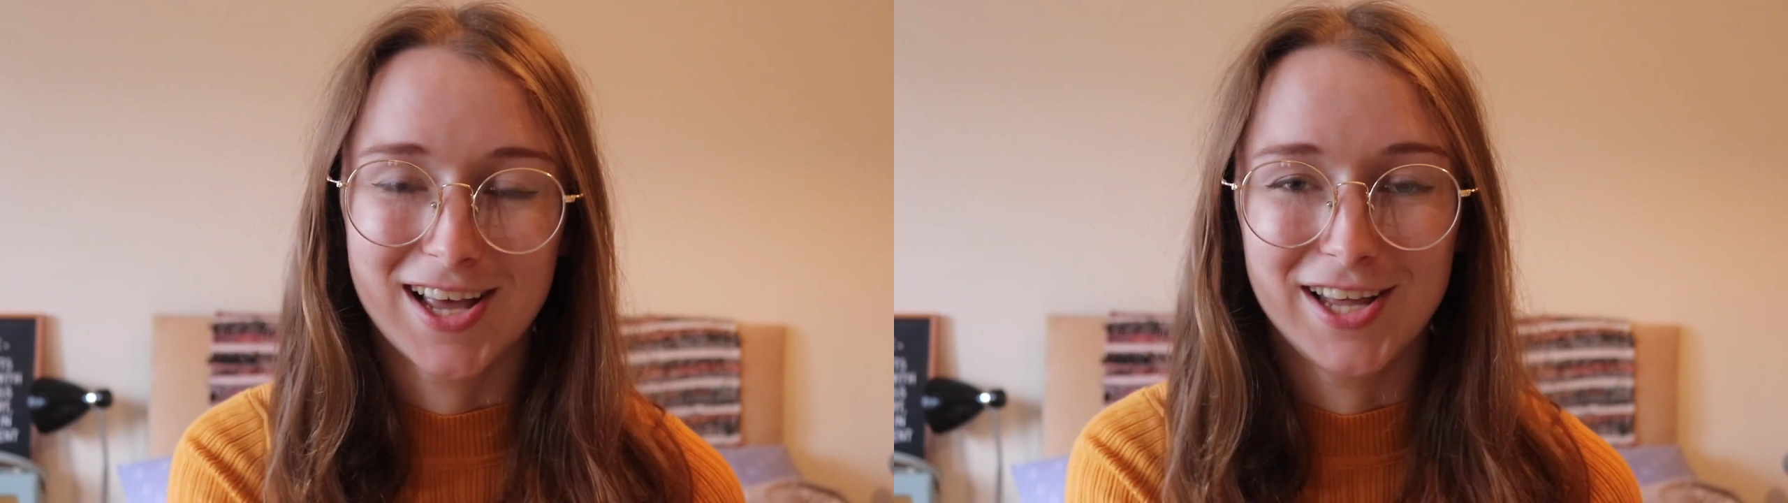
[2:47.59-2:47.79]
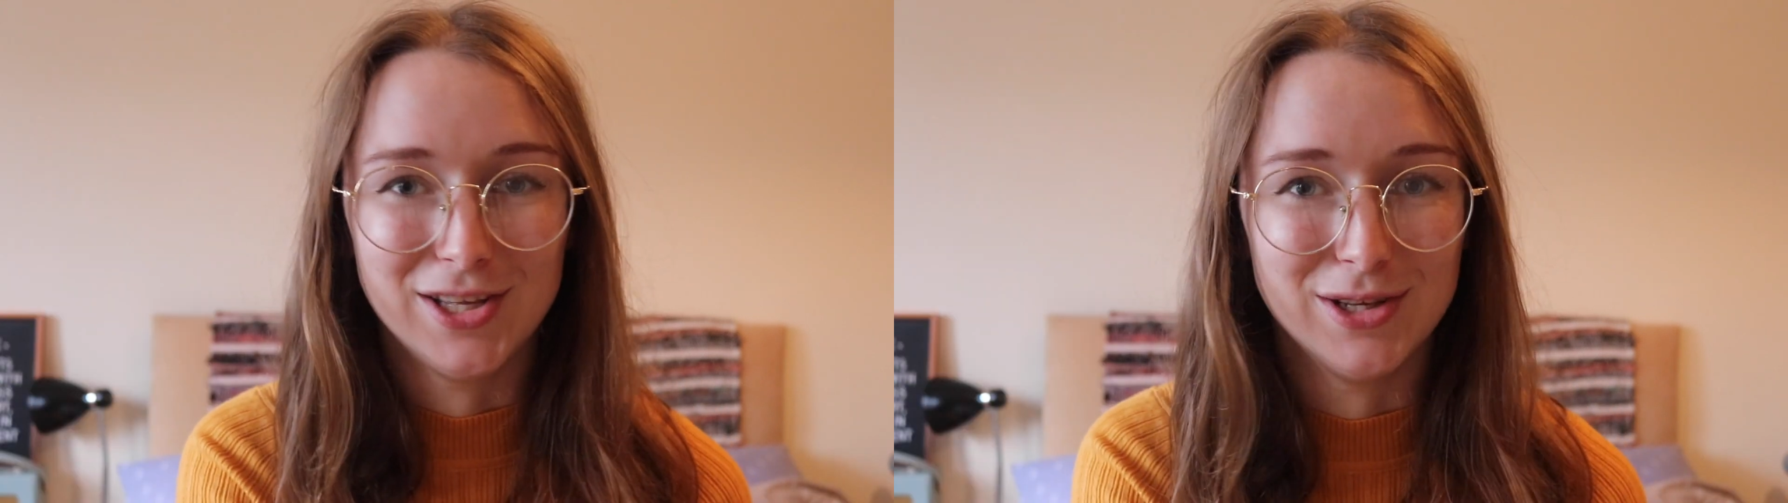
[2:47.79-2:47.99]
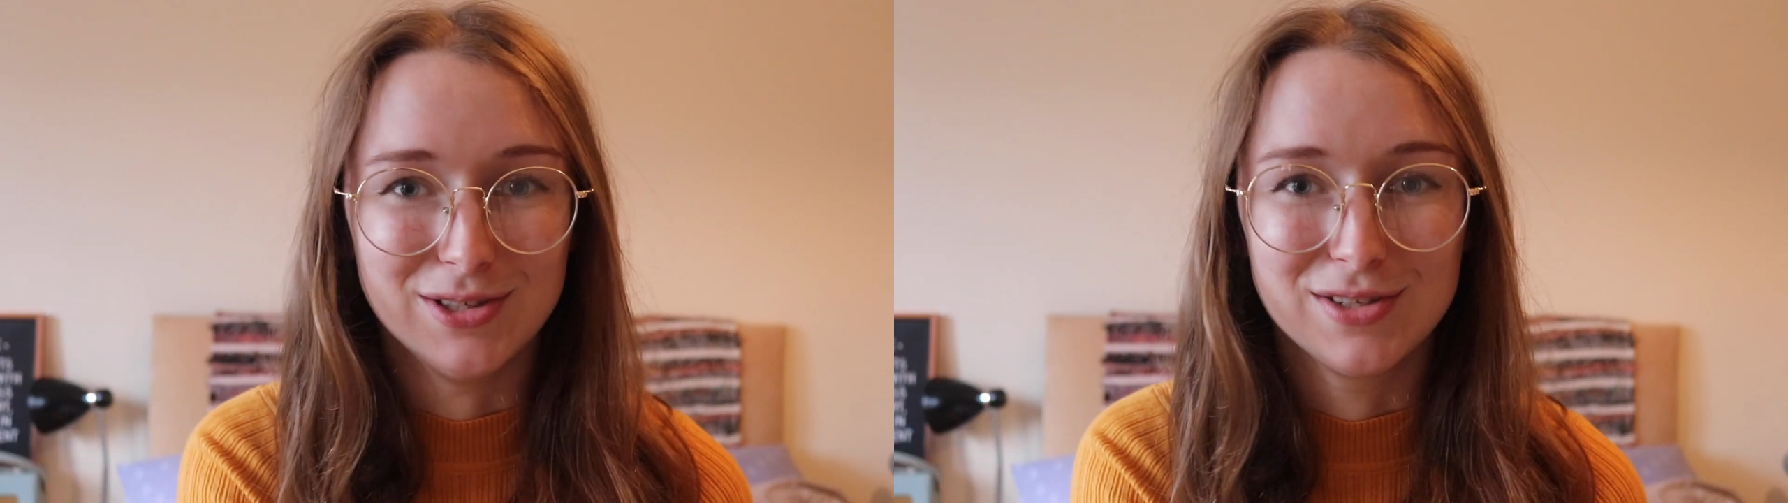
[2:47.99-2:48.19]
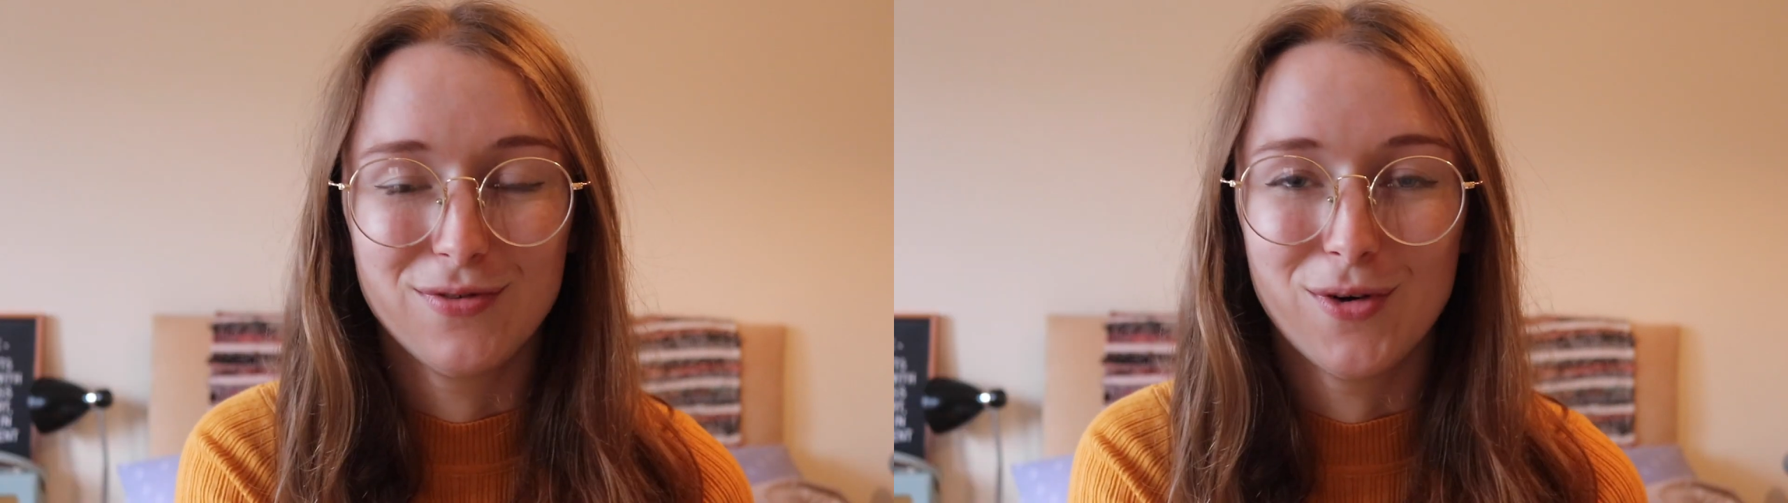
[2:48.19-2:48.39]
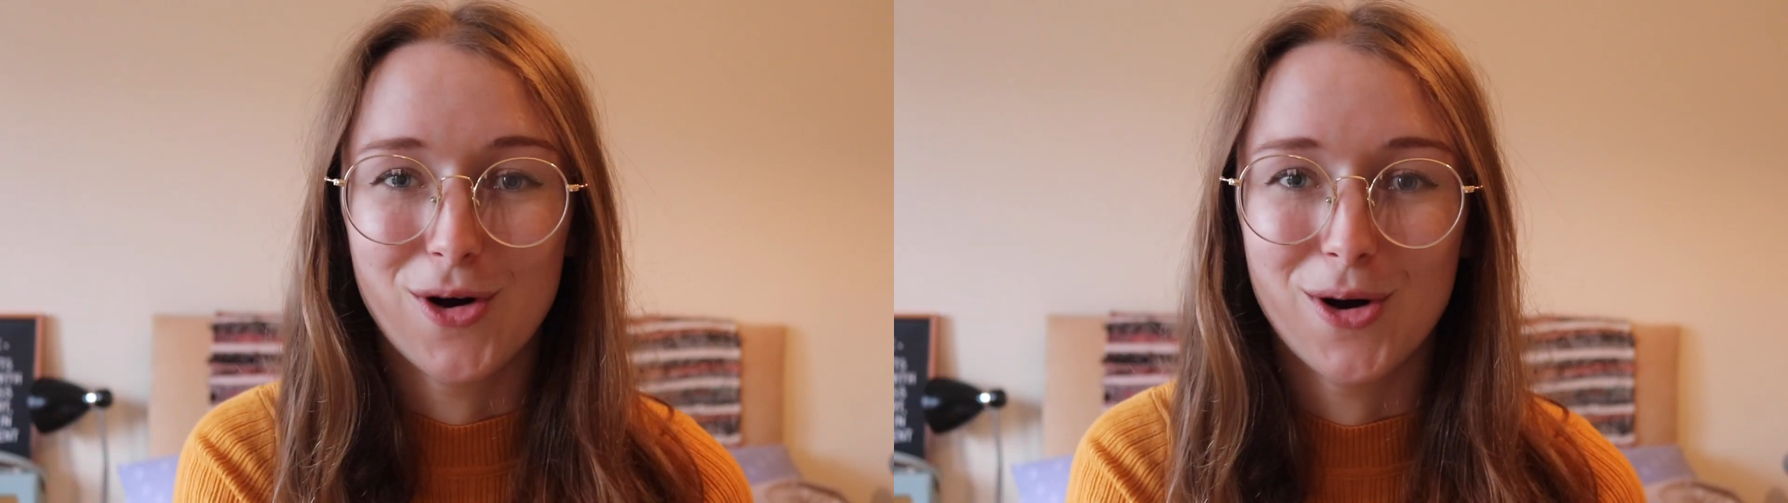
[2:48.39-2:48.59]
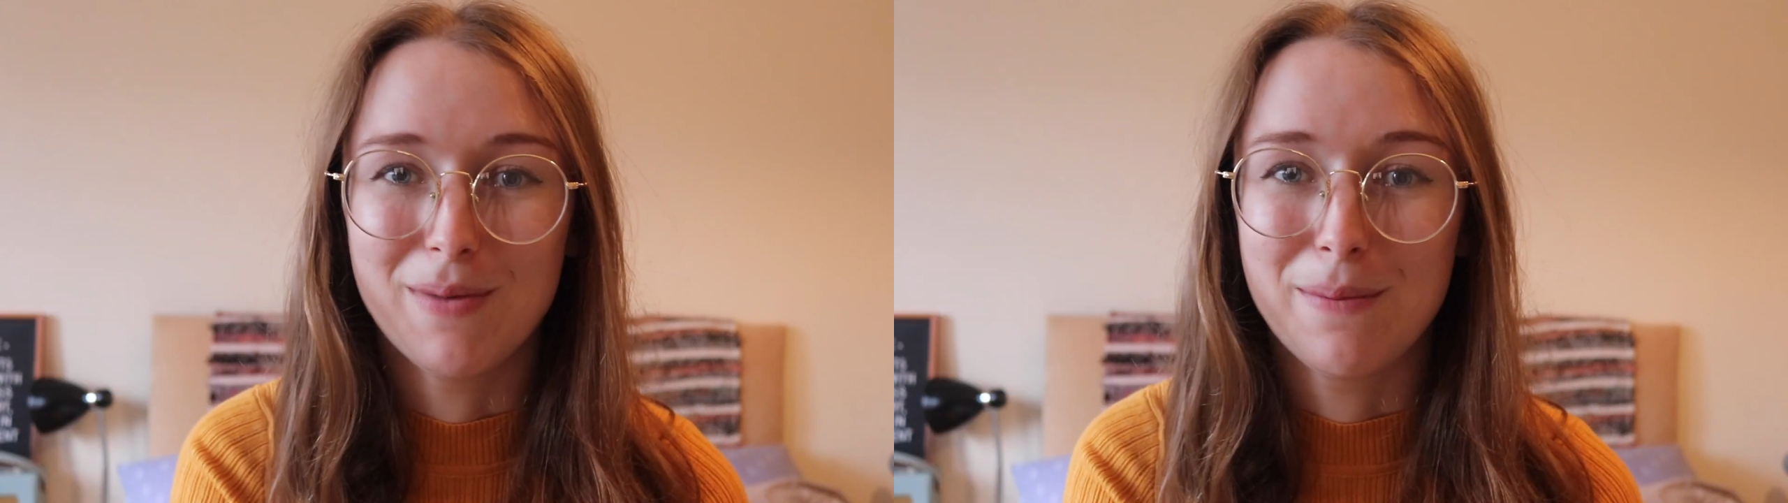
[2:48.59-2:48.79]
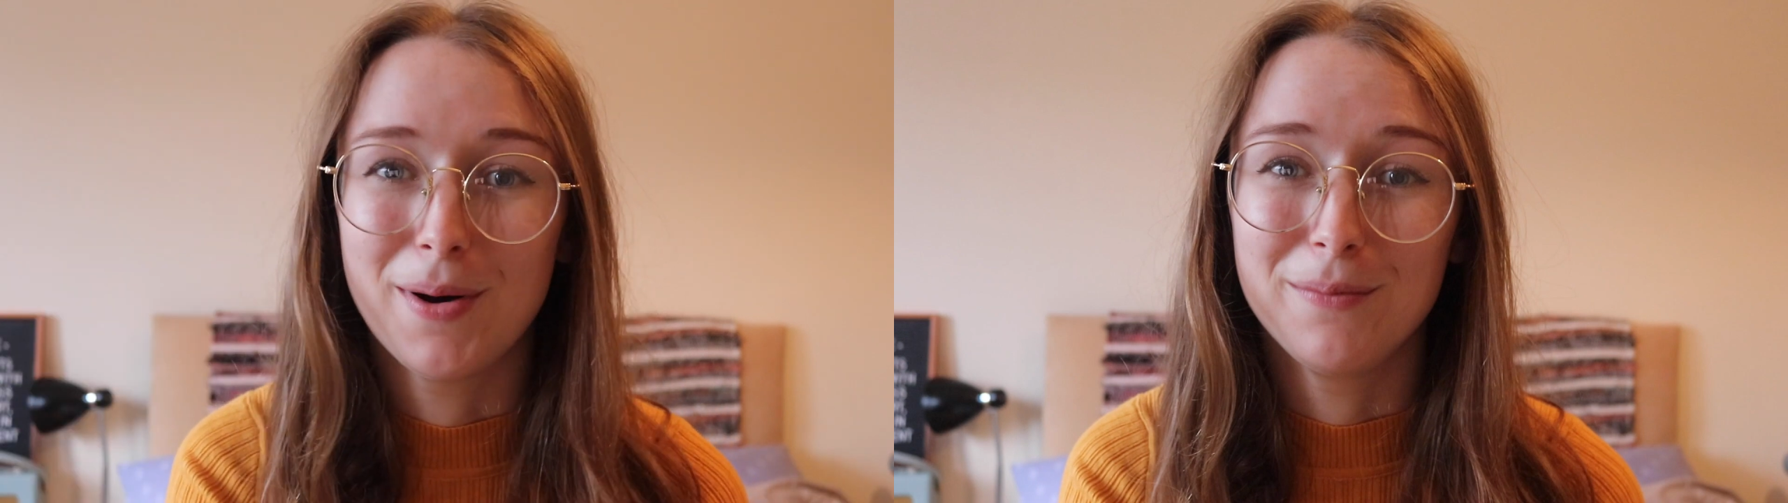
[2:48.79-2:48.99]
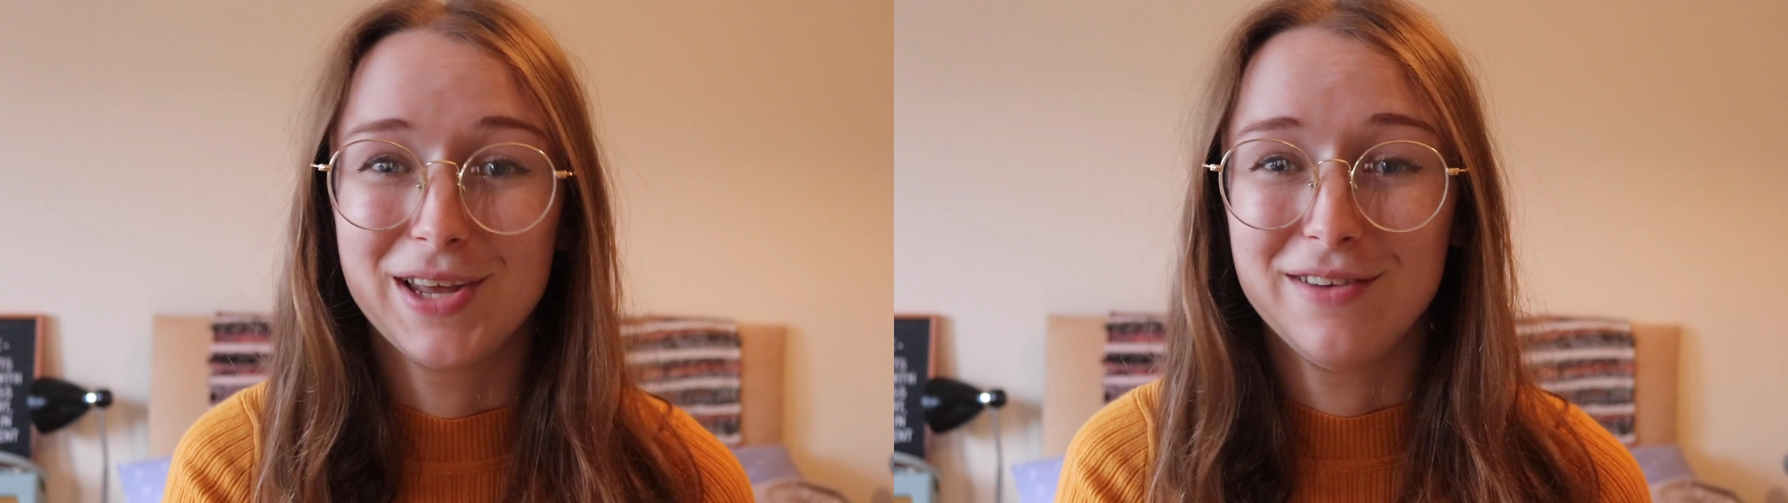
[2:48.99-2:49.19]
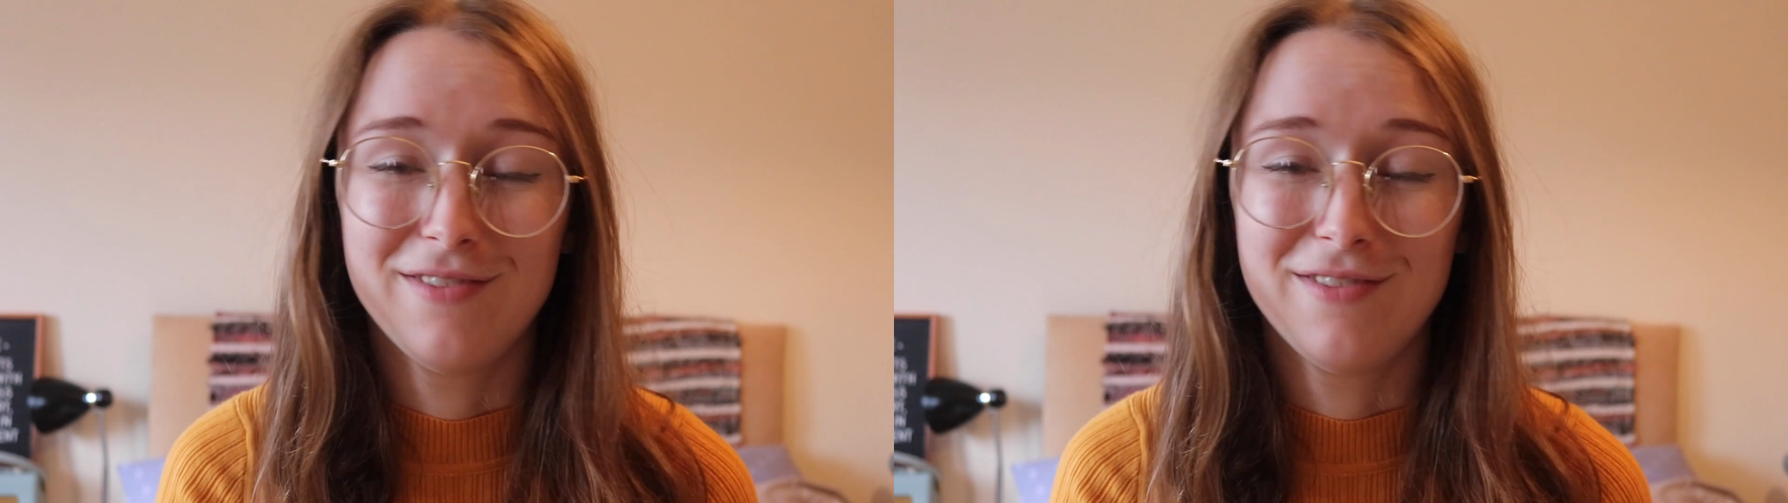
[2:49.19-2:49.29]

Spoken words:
that I used for my pumpkin